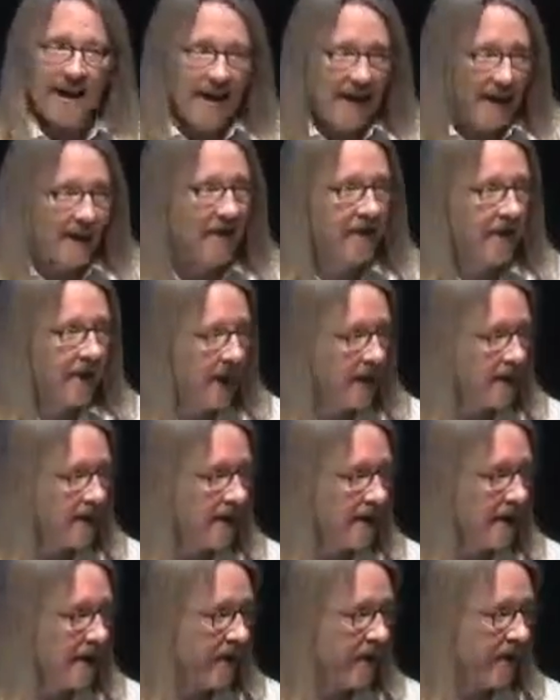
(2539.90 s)

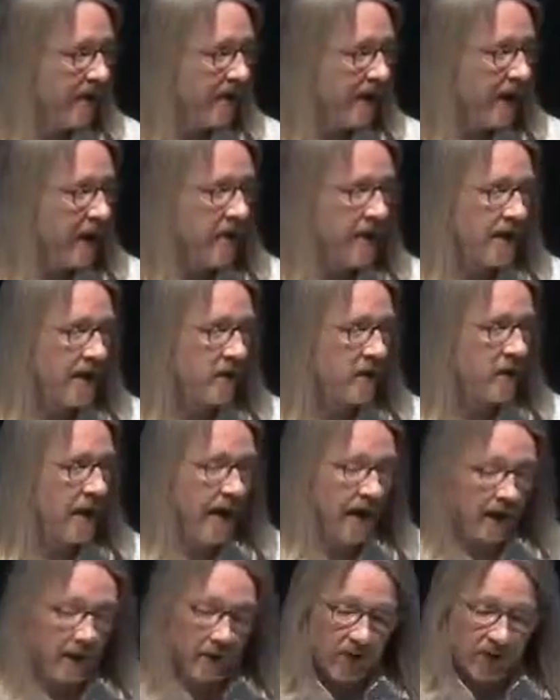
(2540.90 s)
innovate in this area
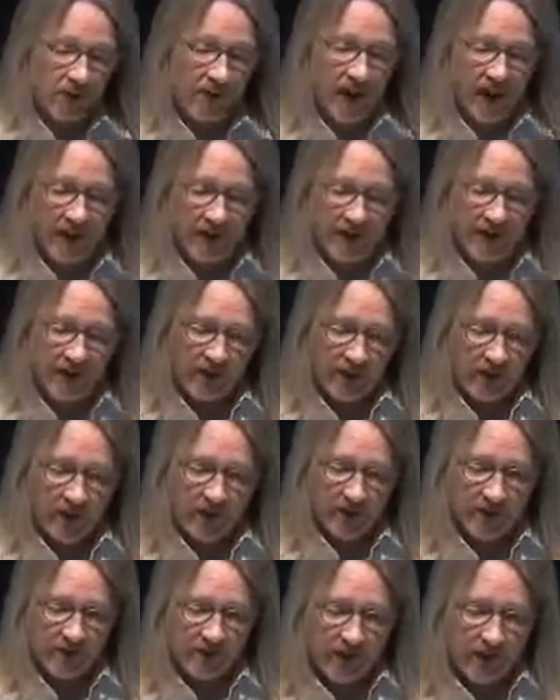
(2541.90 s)
where lots
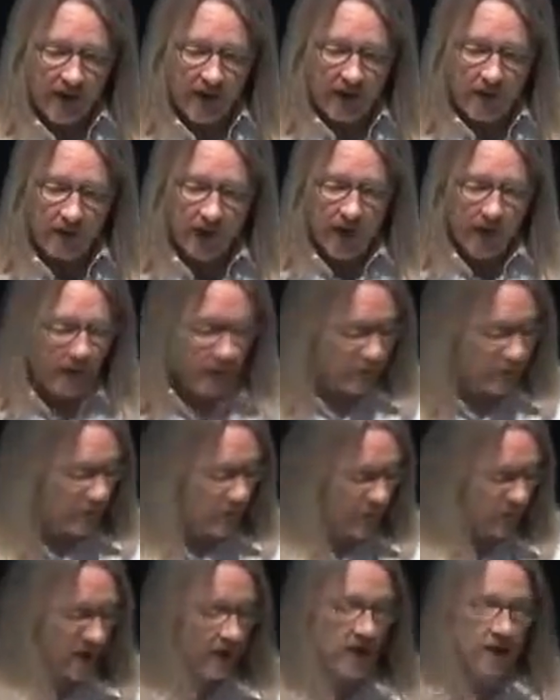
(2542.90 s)
of problems
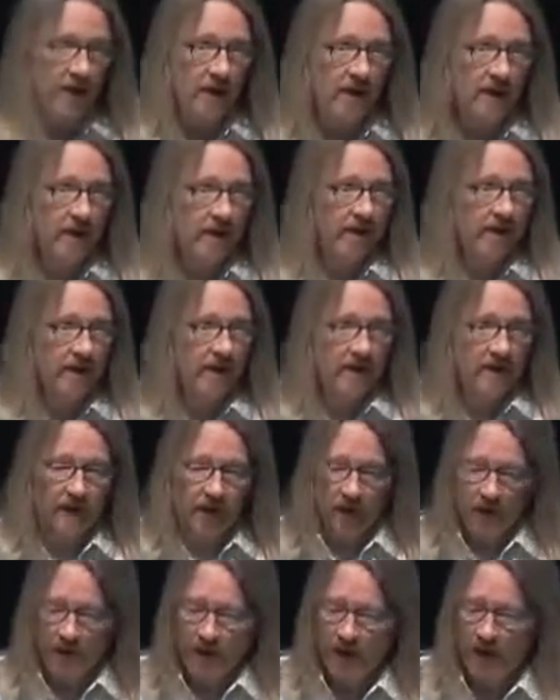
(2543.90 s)
are still left to
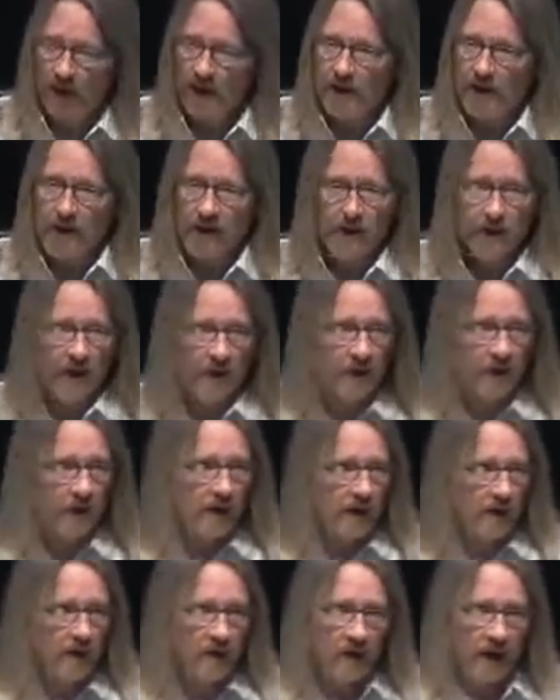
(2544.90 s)
solve. So I'll
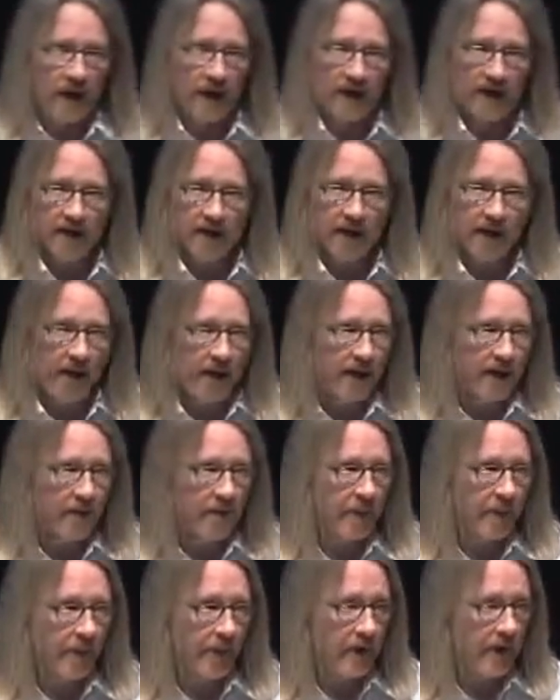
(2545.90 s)
see you
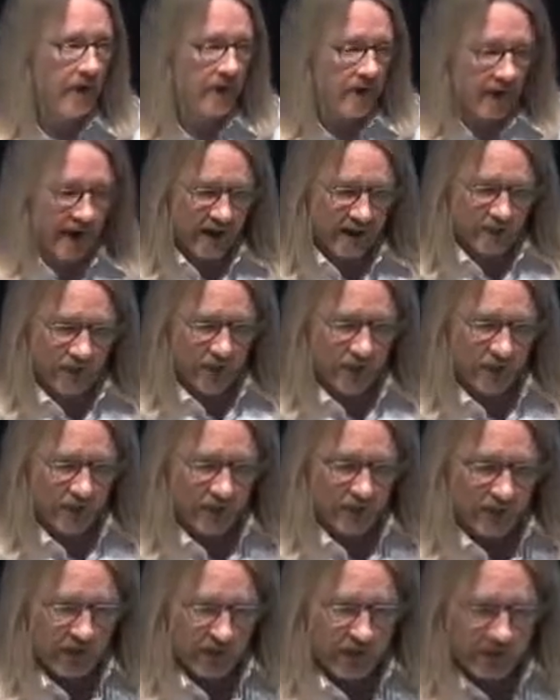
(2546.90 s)
on Thursday,
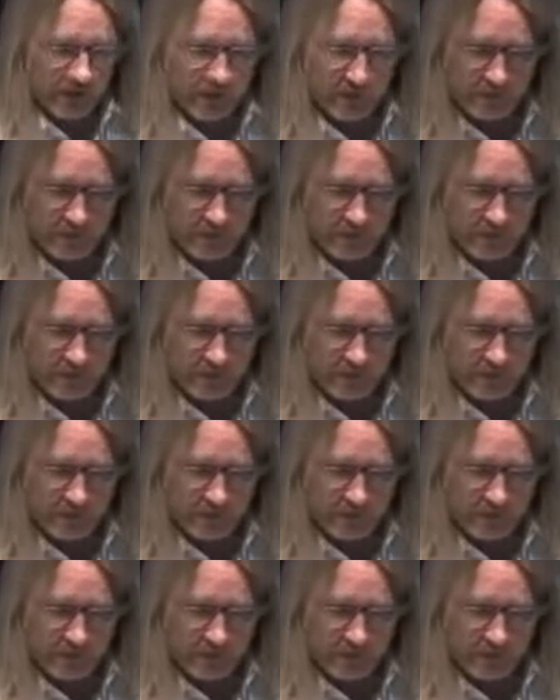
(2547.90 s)
hopefully.